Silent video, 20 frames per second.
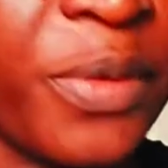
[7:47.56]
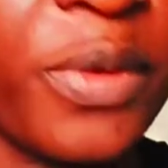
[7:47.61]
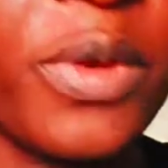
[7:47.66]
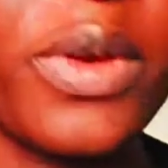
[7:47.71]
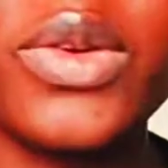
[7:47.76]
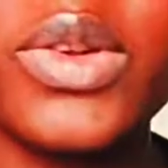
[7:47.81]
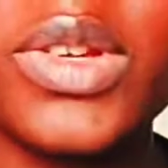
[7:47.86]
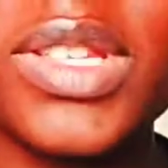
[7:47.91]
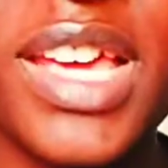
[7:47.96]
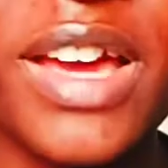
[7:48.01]
you
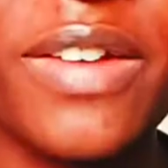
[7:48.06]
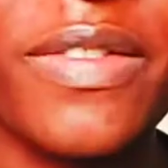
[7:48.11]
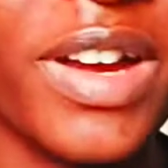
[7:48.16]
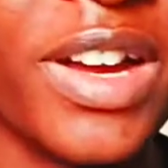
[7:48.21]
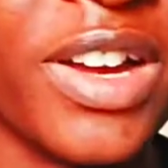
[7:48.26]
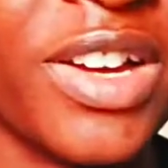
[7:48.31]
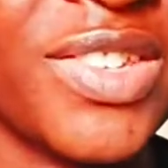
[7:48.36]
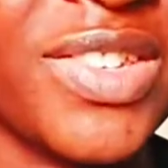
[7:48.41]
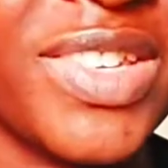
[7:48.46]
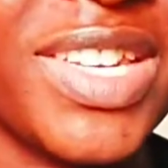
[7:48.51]
don't have a
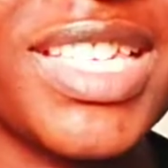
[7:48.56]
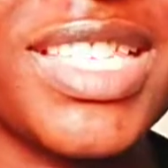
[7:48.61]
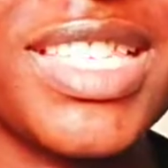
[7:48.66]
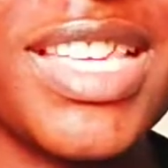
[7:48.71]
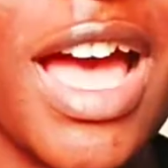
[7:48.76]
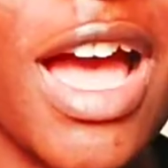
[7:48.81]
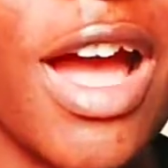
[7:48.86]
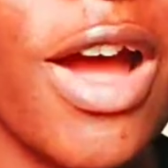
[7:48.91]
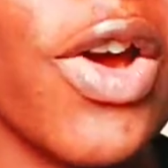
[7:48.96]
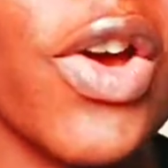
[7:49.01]

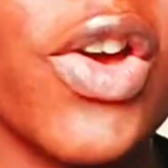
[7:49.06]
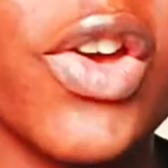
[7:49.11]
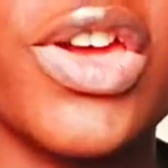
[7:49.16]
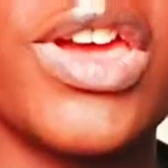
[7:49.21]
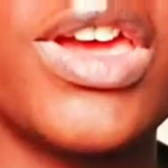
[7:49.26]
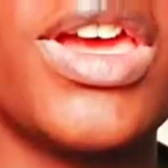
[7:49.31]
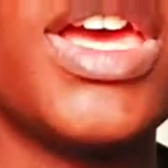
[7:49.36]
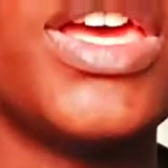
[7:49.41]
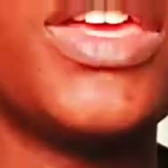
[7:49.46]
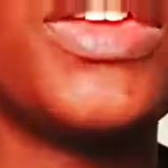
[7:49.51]
calculator or
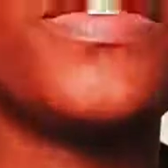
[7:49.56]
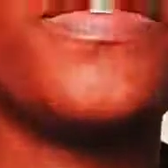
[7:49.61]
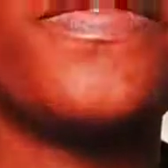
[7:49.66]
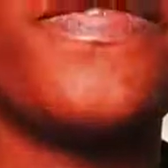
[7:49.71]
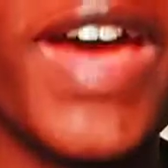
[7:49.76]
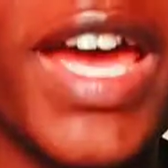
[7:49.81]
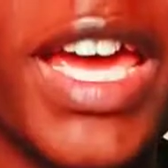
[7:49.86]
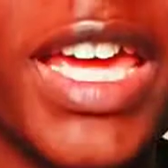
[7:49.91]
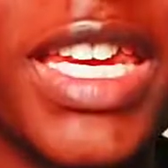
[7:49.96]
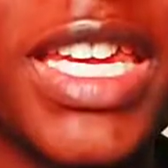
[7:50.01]
you're
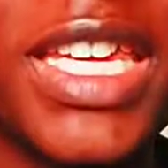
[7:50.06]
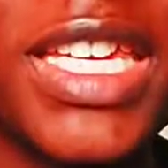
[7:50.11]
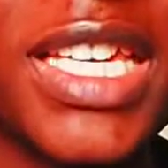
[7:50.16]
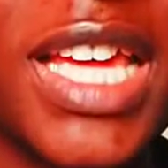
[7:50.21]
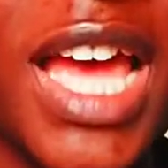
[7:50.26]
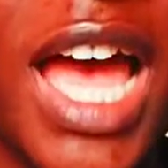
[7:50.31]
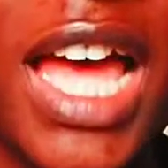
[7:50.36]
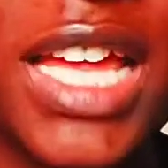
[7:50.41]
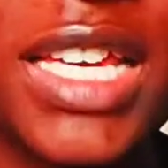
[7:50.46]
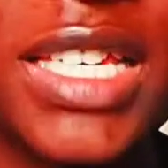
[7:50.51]
finding
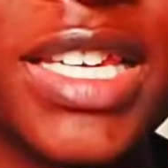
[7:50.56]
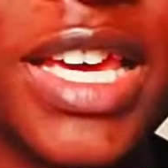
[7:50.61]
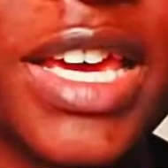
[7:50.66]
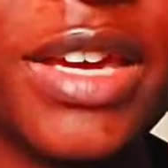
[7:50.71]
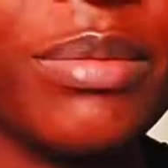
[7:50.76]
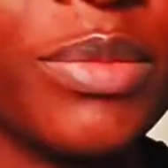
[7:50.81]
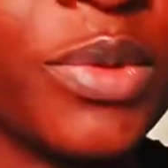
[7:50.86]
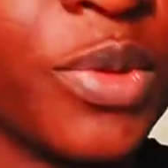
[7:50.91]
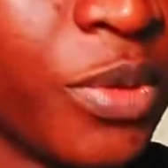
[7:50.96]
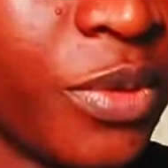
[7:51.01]
hard
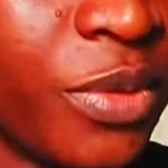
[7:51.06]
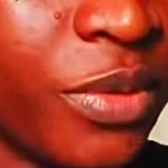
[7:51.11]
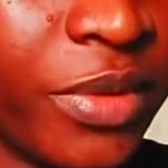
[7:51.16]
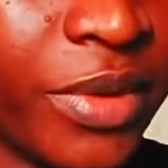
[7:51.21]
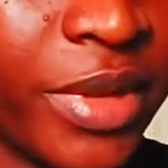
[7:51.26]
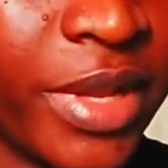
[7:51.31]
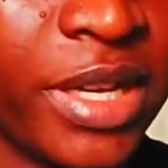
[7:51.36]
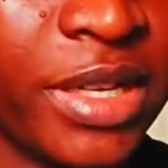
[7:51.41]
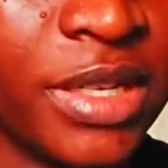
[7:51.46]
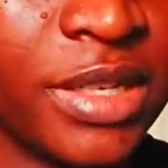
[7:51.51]
time to do
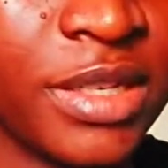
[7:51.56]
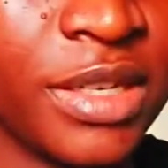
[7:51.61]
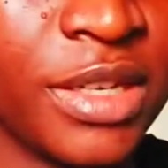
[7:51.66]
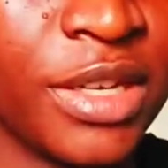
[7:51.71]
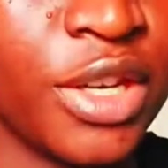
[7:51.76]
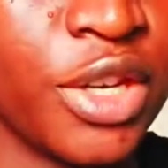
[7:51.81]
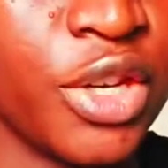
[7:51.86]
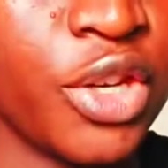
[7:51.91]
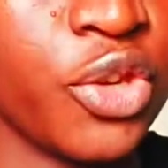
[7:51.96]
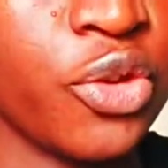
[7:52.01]
that,
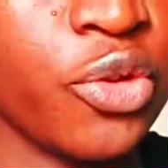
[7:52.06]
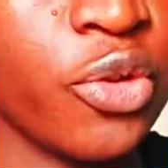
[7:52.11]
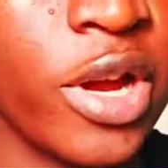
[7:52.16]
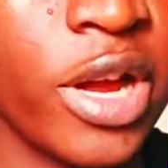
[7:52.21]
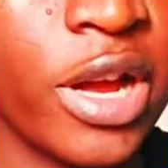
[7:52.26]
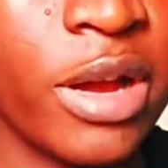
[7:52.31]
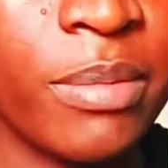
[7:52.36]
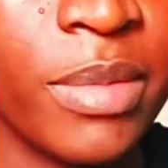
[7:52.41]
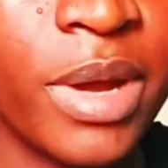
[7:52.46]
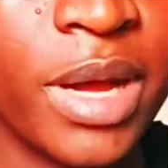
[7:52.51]
you
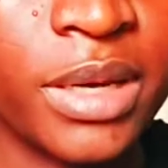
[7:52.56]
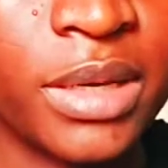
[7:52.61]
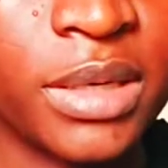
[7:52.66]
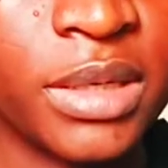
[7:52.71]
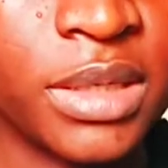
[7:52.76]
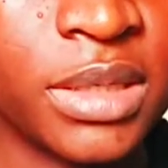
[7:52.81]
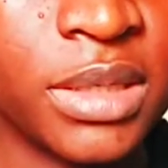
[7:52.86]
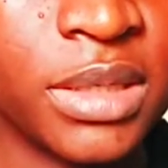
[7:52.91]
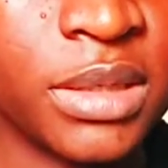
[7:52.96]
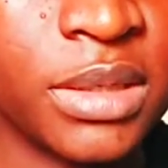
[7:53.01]
come
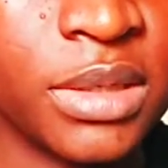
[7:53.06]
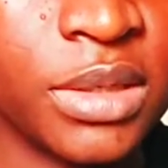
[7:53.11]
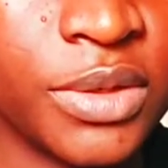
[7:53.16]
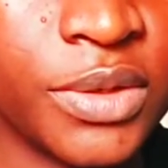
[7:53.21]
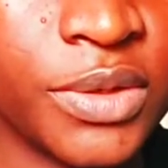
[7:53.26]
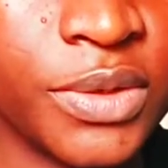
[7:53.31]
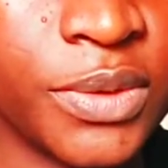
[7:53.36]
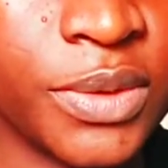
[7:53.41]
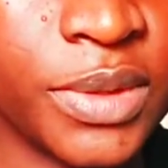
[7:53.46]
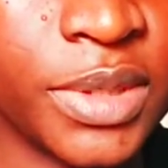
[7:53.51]
and
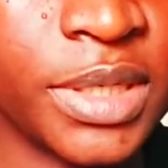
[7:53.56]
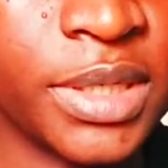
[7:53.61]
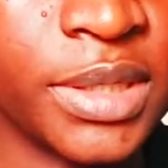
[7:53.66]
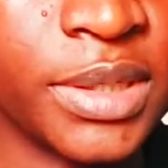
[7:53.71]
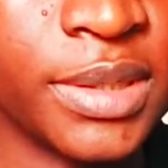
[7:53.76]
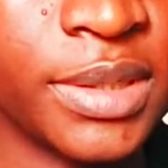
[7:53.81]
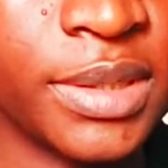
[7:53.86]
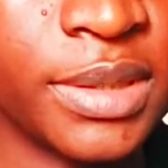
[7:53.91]
do this.